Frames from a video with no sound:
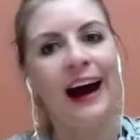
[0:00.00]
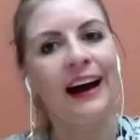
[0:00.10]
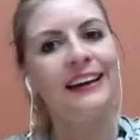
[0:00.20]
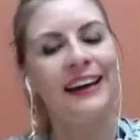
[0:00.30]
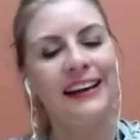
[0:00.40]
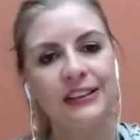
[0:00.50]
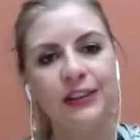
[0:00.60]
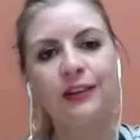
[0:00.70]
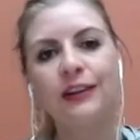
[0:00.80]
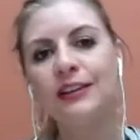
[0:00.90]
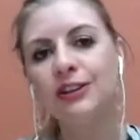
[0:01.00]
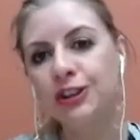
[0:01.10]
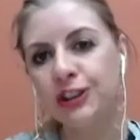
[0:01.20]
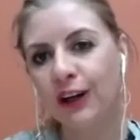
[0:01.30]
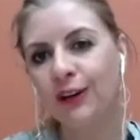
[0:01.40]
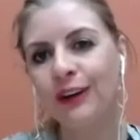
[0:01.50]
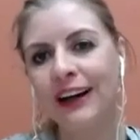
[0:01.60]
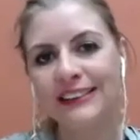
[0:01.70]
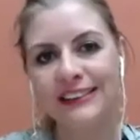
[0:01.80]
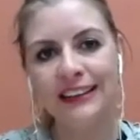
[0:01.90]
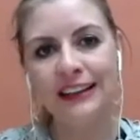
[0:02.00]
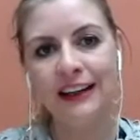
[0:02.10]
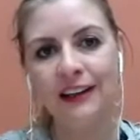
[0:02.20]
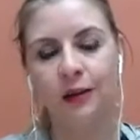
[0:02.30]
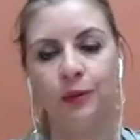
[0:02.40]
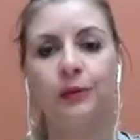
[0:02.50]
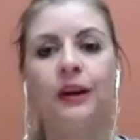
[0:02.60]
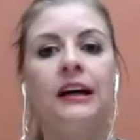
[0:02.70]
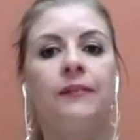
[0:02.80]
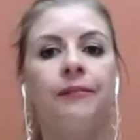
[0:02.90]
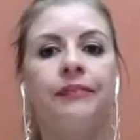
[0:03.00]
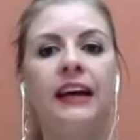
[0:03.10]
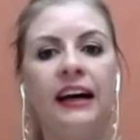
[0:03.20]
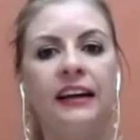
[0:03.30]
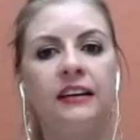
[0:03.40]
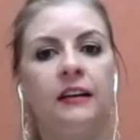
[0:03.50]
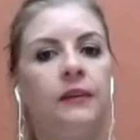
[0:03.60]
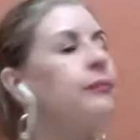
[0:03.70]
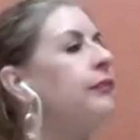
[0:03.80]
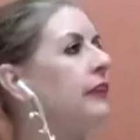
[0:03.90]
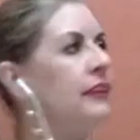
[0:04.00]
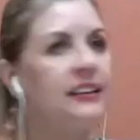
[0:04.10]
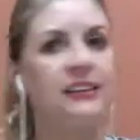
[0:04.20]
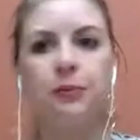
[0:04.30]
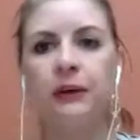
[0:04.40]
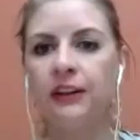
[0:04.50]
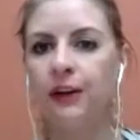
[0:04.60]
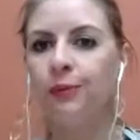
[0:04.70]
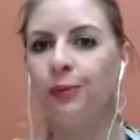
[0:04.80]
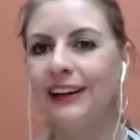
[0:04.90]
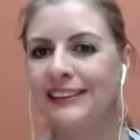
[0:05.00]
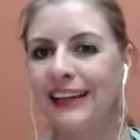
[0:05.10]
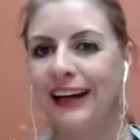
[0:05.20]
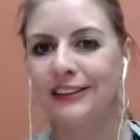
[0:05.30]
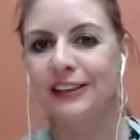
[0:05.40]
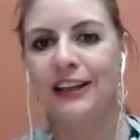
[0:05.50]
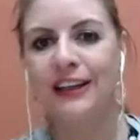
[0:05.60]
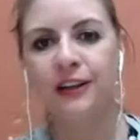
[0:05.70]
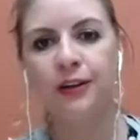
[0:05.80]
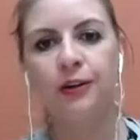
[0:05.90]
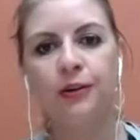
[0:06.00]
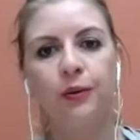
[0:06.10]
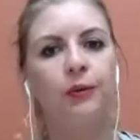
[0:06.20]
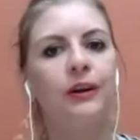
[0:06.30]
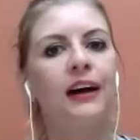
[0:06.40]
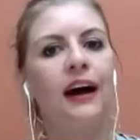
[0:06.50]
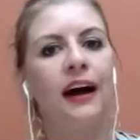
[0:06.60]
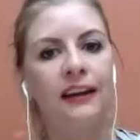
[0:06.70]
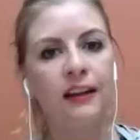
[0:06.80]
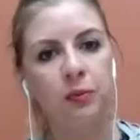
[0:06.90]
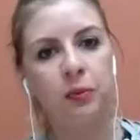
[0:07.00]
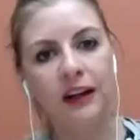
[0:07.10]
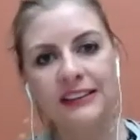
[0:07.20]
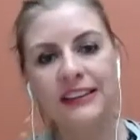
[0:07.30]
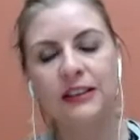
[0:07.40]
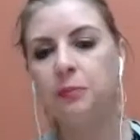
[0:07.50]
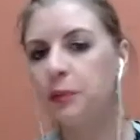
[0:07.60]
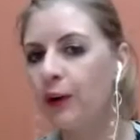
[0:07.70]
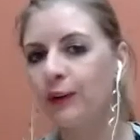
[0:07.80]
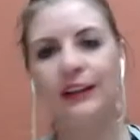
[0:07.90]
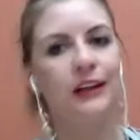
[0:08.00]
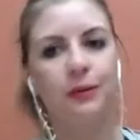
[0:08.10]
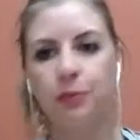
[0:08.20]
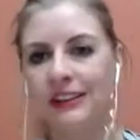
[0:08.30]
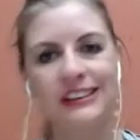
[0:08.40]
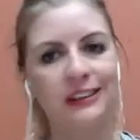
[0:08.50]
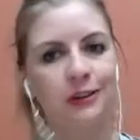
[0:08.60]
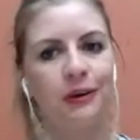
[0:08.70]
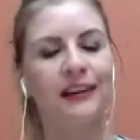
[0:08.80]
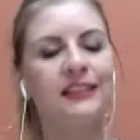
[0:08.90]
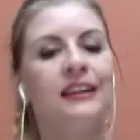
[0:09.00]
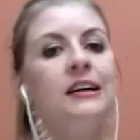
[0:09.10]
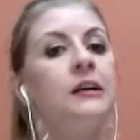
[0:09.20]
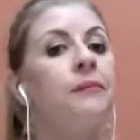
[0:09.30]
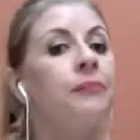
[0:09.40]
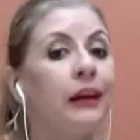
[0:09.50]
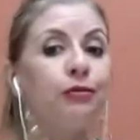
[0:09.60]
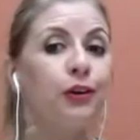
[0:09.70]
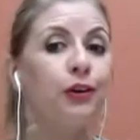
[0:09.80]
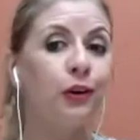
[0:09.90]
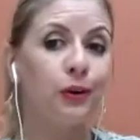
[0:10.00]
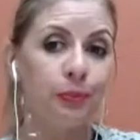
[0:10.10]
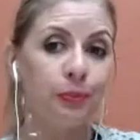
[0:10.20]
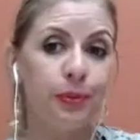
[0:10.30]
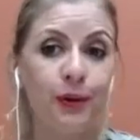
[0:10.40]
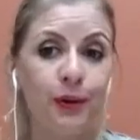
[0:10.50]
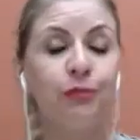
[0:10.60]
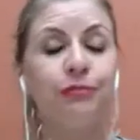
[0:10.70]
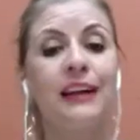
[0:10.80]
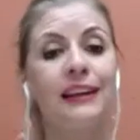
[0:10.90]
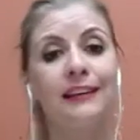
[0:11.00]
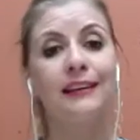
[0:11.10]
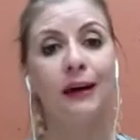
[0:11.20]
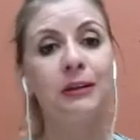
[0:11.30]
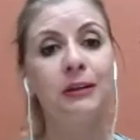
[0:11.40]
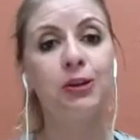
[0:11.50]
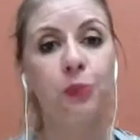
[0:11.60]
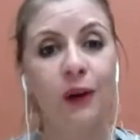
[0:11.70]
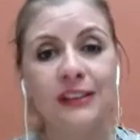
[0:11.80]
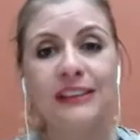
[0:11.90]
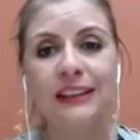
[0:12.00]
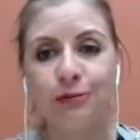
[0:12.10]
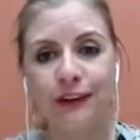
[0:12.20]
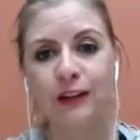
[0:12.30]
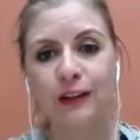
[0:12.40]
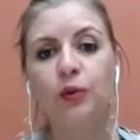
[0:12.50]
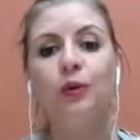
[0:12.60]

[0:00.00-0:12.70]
Unless you can show as a landlord that this window was actually in good order and it wasn't broken, it wasn't cracked. If you can't prove that the damage was in fact